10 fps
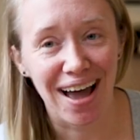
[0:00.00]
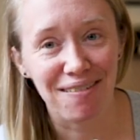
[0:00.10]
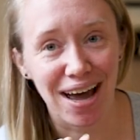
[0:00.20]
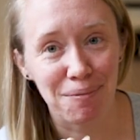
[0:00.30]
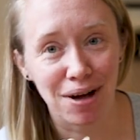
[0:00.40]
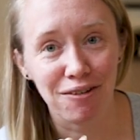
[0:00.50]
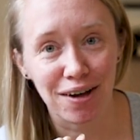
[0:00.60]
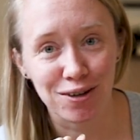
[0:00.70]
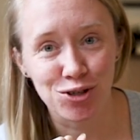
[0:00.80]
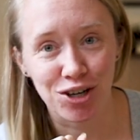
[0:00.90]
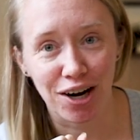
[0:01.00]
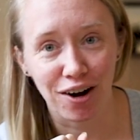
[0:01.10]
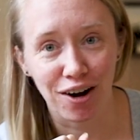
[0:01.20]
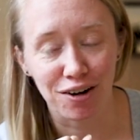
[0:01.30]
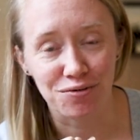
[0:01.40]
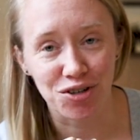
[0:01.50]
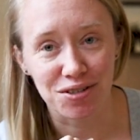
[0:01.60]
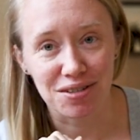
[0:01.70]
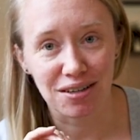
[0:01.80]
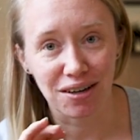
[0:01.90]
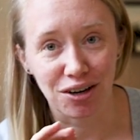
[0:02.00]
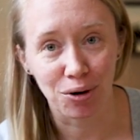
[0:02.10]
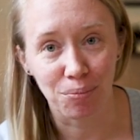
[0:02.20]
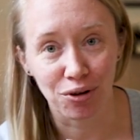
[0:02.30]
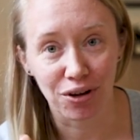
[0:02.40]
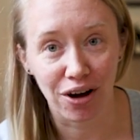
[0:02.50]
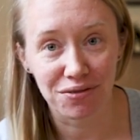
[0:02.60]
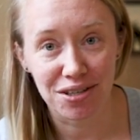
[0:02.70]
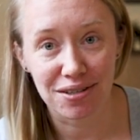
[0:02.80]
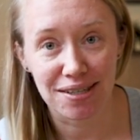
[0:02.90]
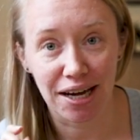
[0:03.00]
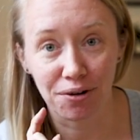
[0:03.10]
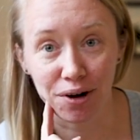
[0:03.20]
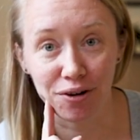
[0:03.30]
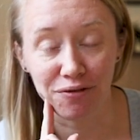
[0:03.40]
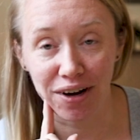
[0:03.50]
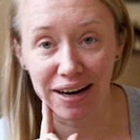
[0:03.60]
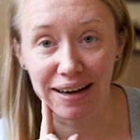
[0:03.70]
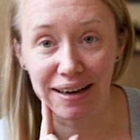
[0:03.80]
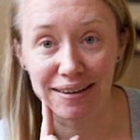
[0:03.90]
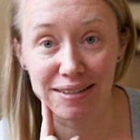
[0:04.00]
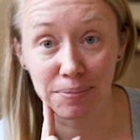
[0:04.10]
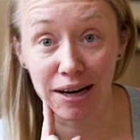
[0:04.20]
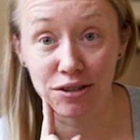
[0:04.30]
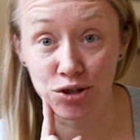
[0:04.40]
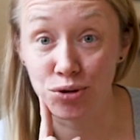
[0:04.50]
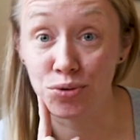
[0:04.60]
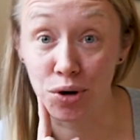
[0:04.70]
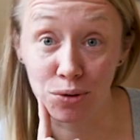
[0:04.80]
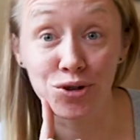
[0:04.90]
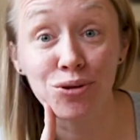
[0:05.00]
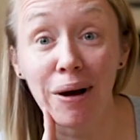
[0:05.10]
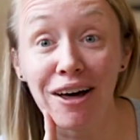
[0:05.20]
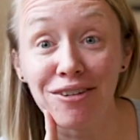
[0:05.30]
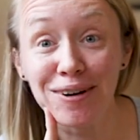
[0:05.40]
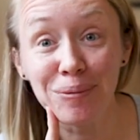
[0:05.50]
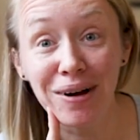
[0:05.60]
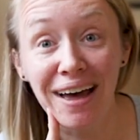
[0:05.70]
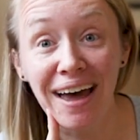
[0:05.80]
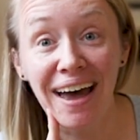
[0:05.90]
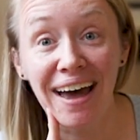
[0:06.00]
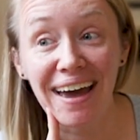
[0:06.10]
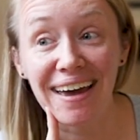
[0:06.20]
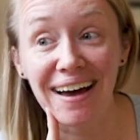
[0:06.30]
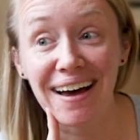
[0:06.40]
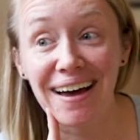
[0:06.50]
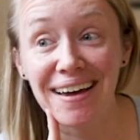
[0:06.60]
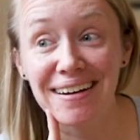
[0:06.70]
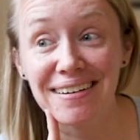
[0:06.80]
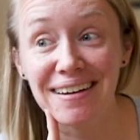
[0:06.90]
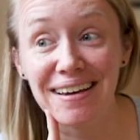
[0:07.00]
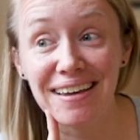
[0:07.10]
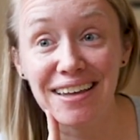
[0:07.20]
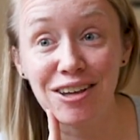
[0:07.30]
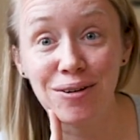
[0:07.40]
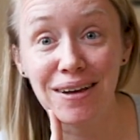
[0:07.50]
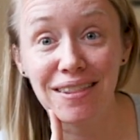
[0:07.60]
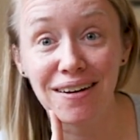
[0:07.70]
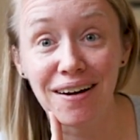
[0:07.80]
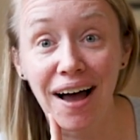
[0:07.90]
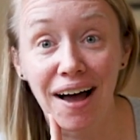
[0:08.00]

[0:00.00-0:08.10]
I've had my fair share of just, you know, pulling off to the side of the road, finding a spot to go to the bathroom, and you either